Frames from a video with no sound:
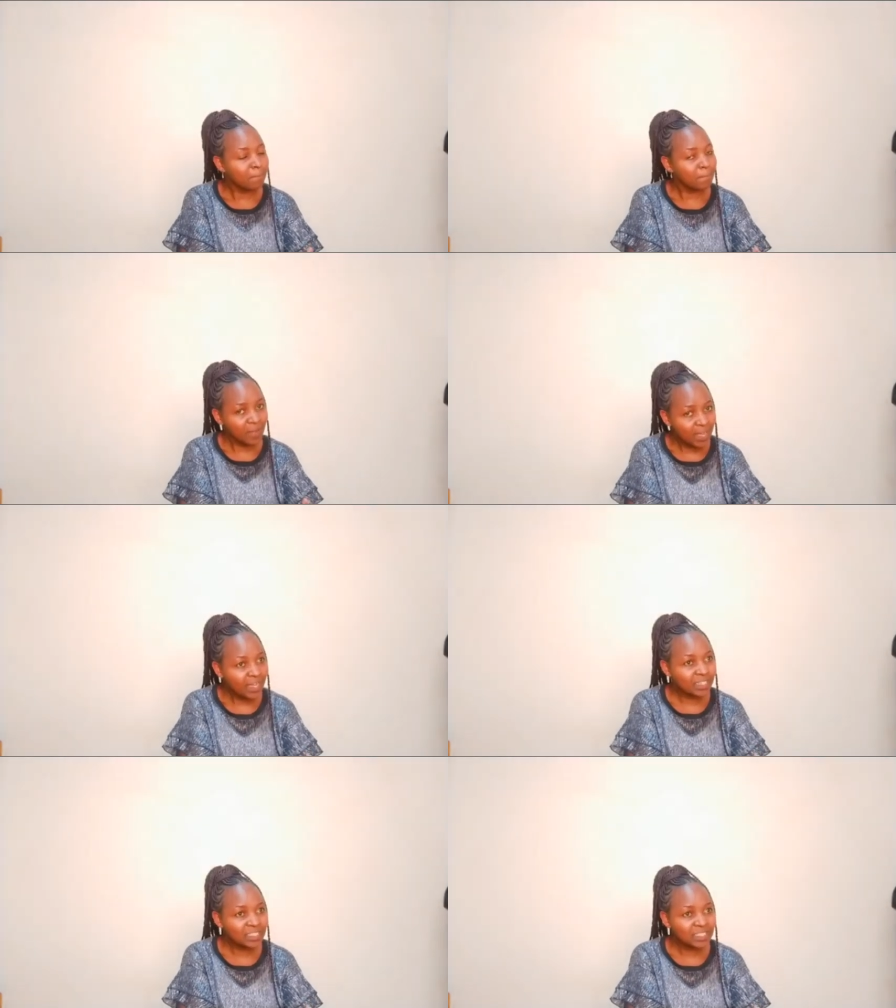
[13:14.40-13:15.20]

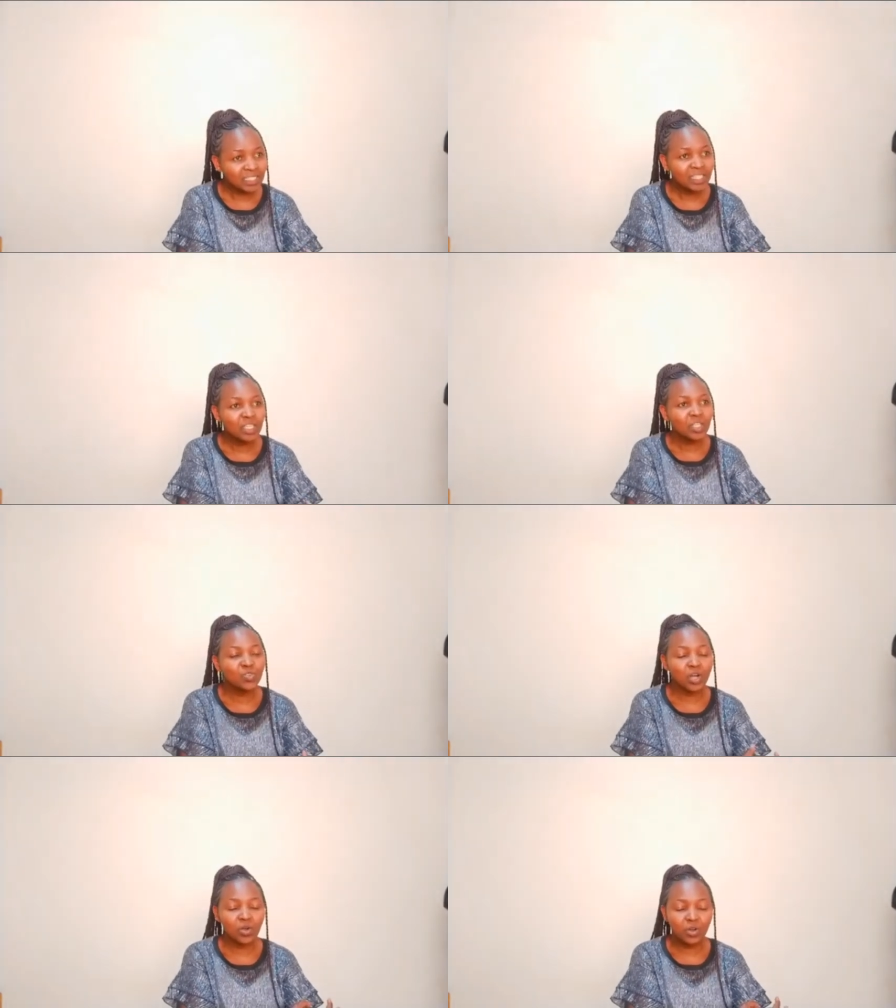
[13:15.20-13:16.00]
but you
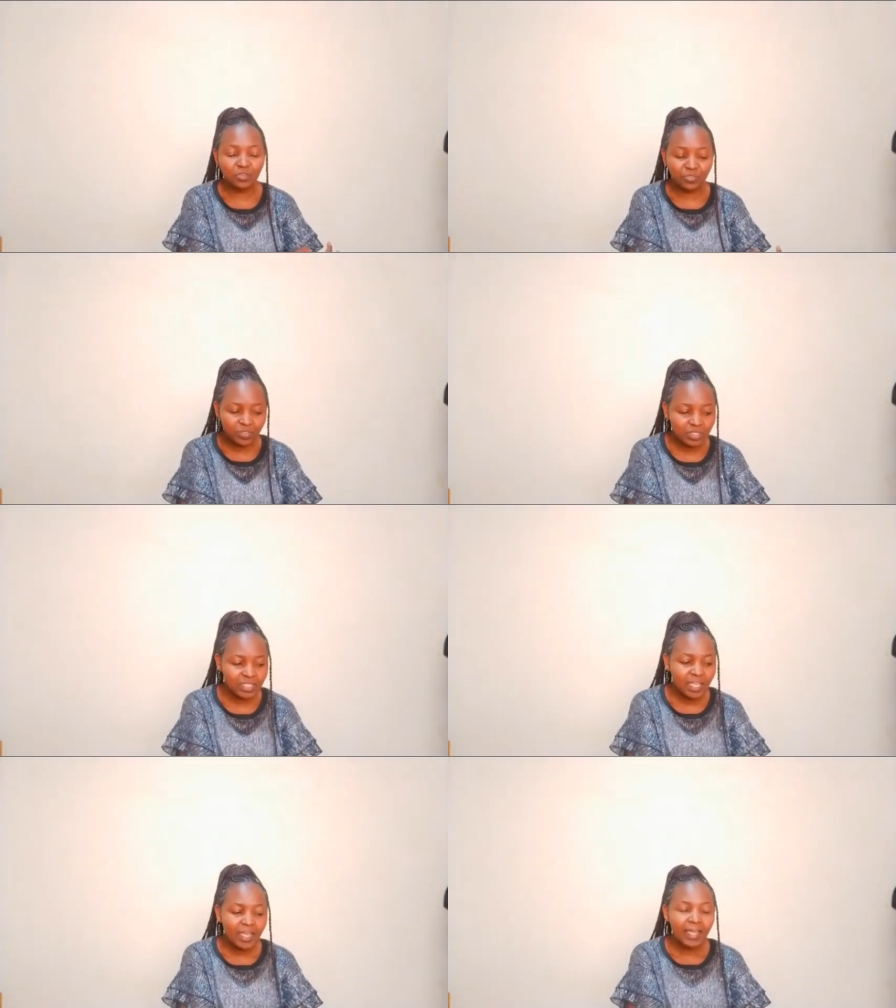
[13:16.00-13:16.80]
are confused.
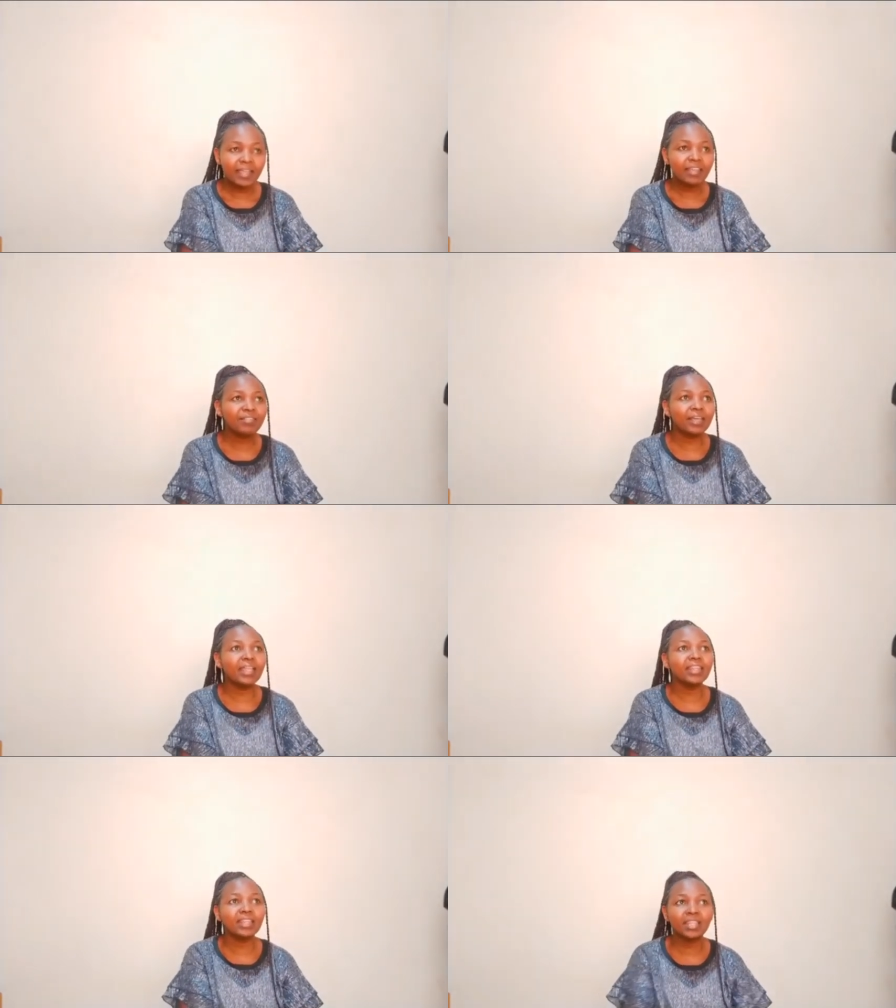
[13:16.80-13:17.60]

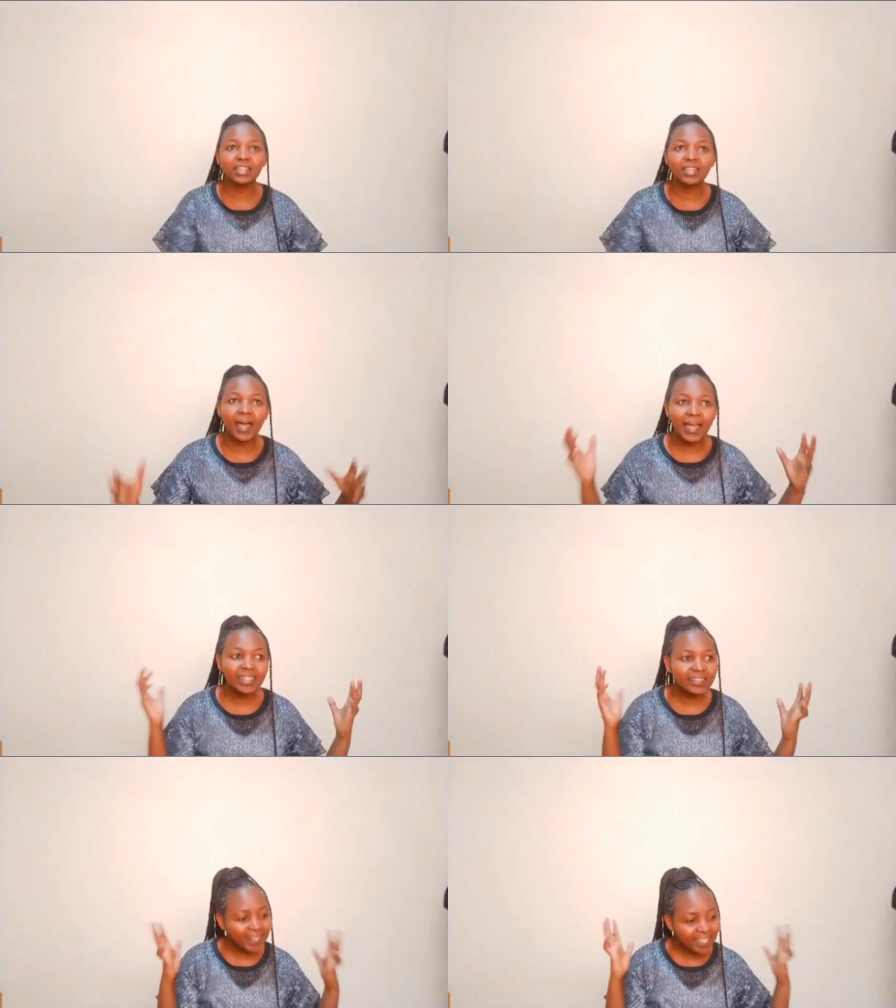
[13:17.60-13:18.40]
Even the
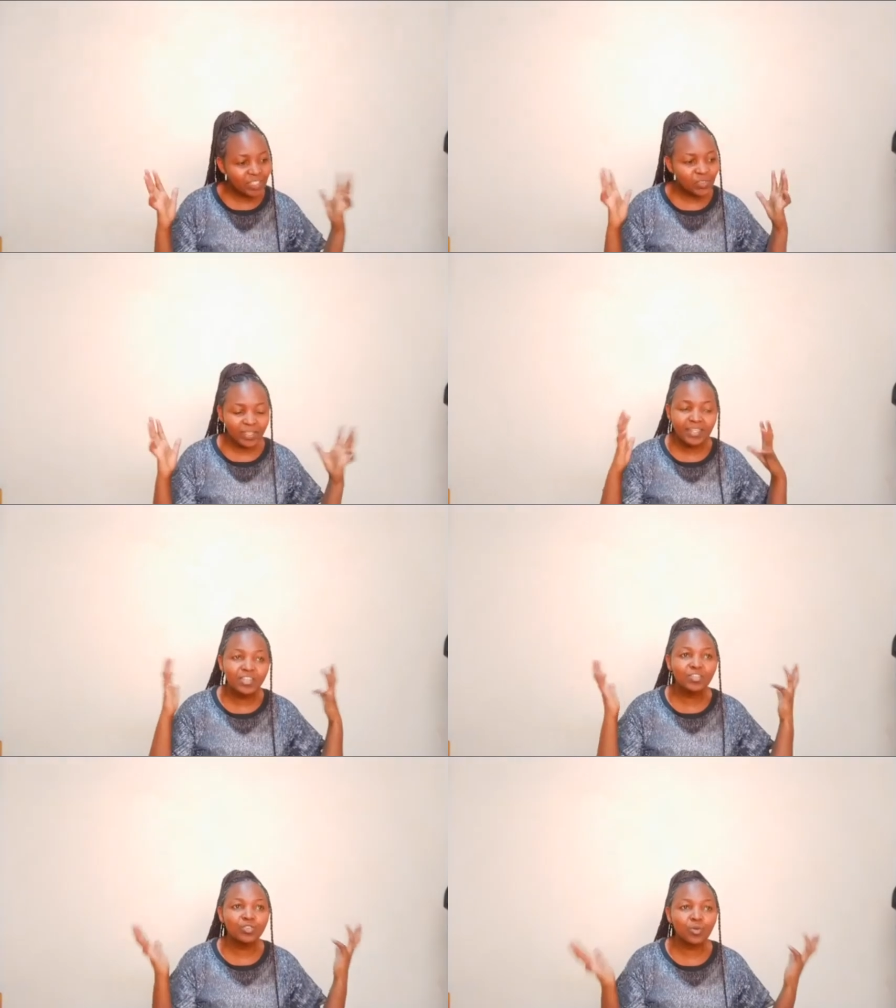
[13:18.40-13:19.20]
ideas you had
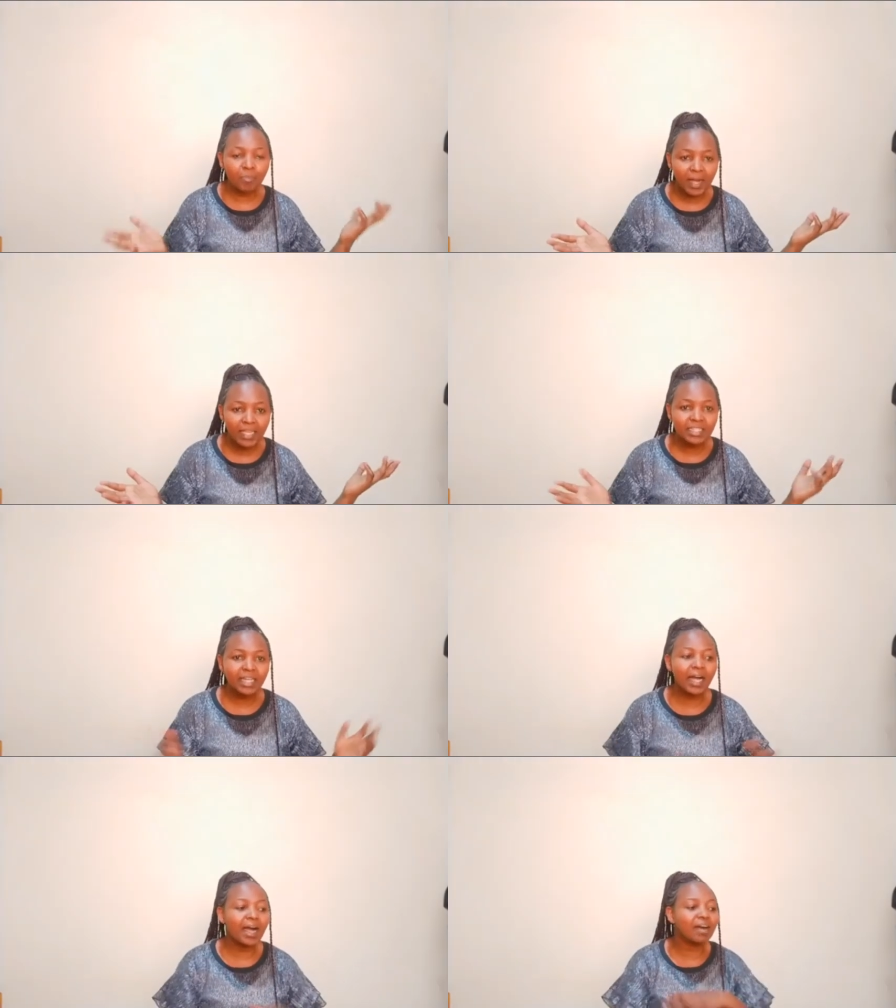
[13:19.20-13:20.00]
in your mind
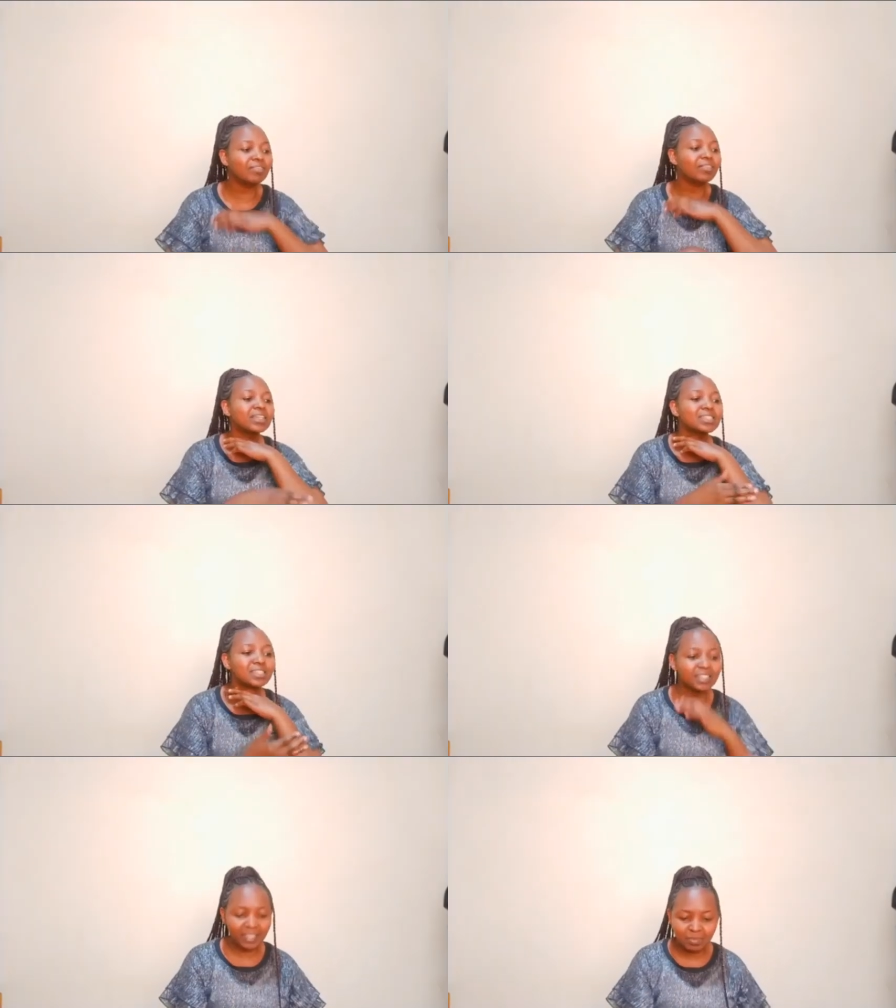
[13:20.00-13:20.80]
have
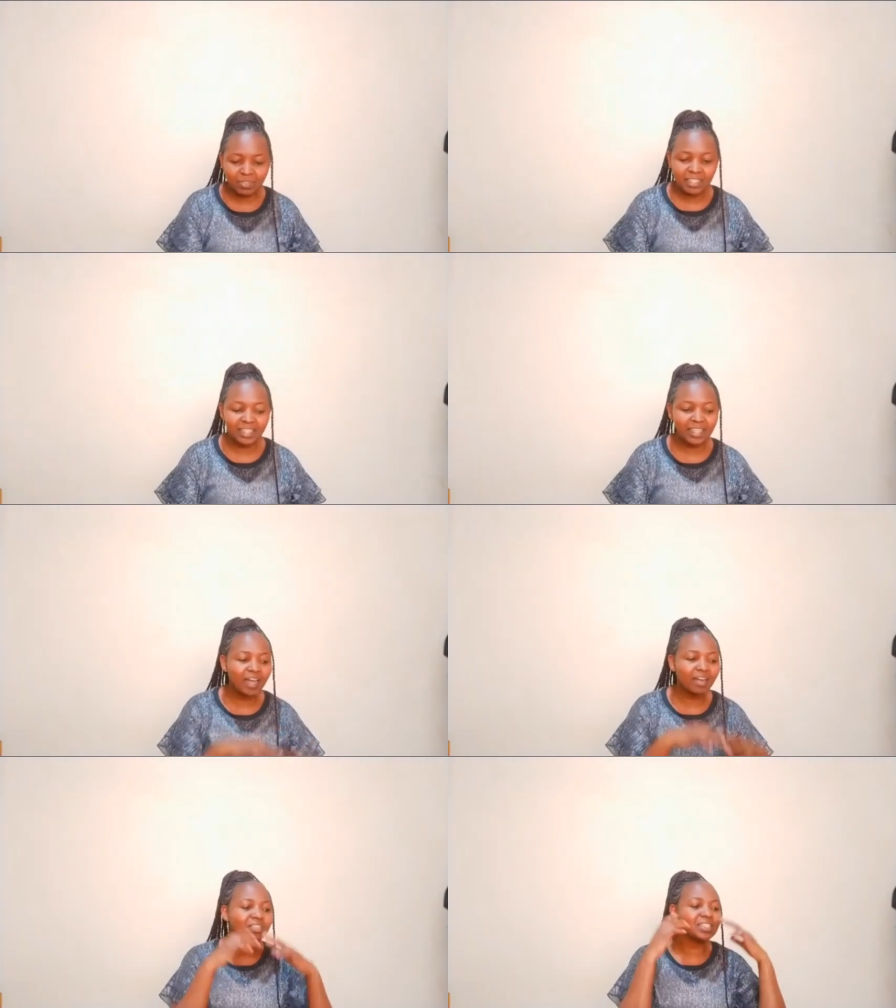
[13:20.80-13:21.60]
escaped, they
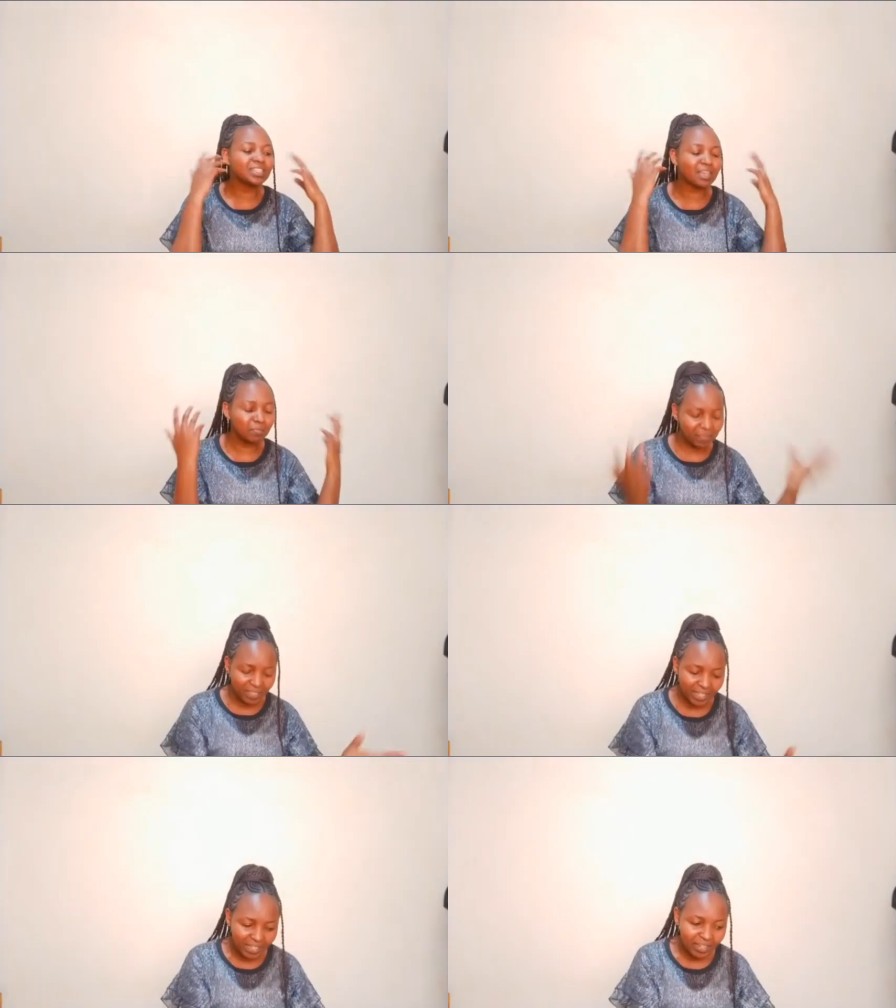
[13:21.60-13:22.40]
have
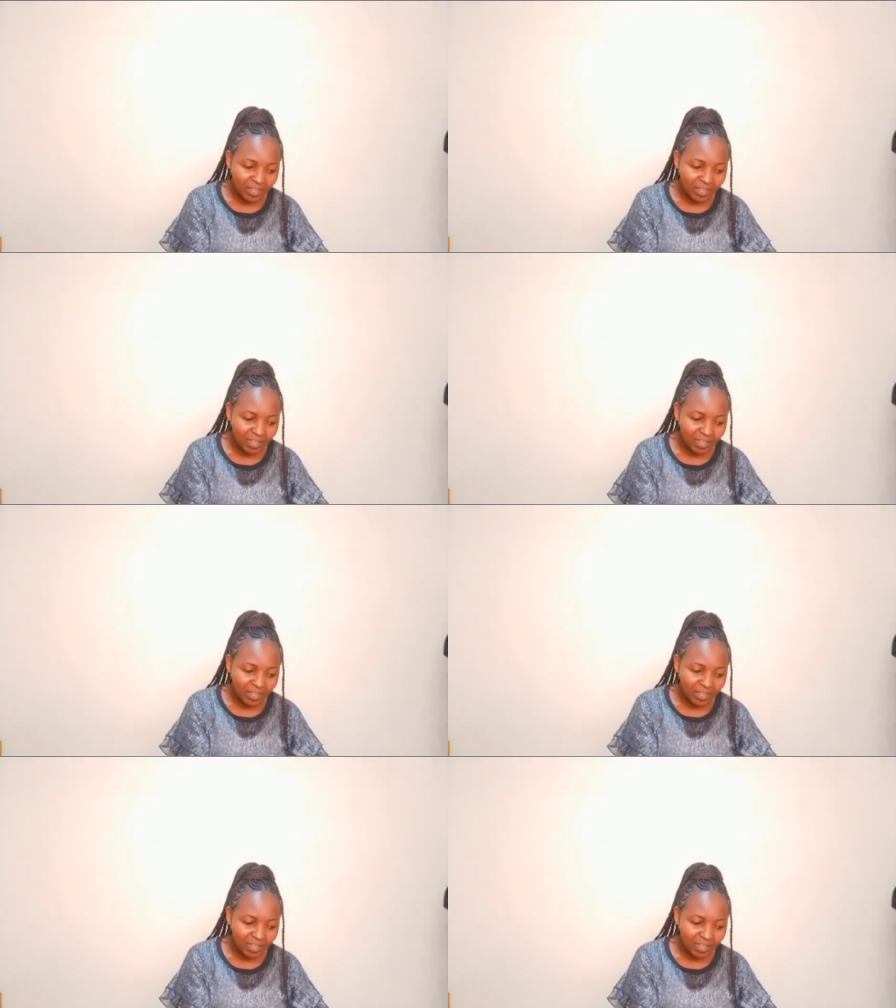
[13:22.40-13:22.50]
disappeared.